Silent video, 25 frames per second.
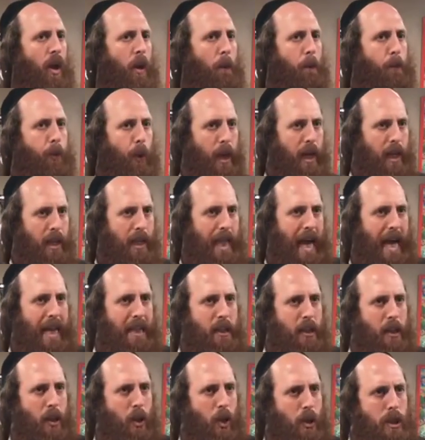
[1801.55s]
Bring
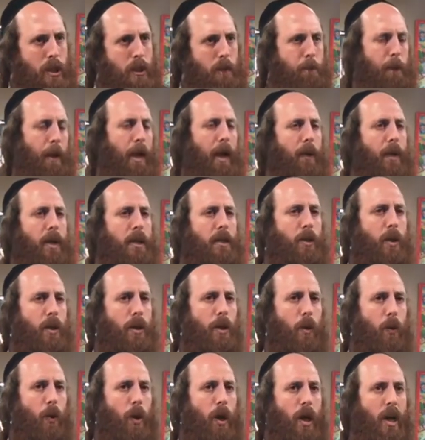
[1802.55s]
that new spirit to
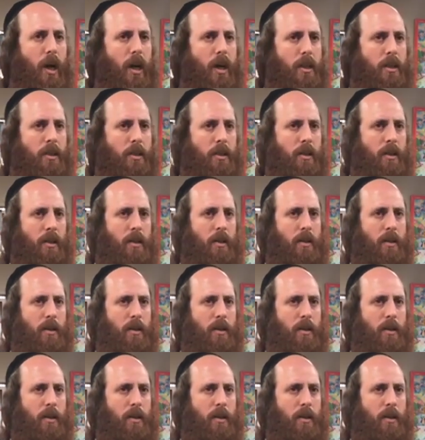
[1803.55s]
the world.